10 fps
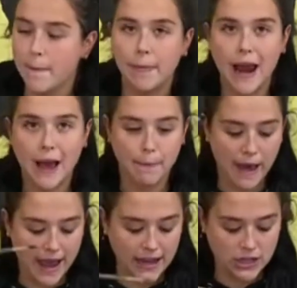black
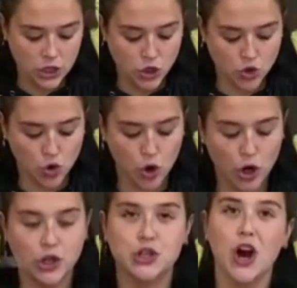paint and draw a
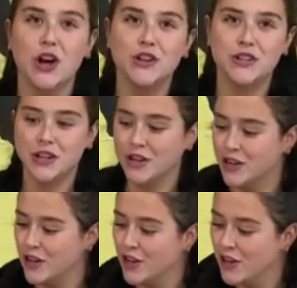dot
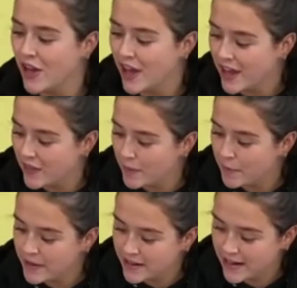in the
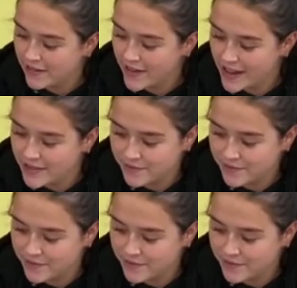middle of it,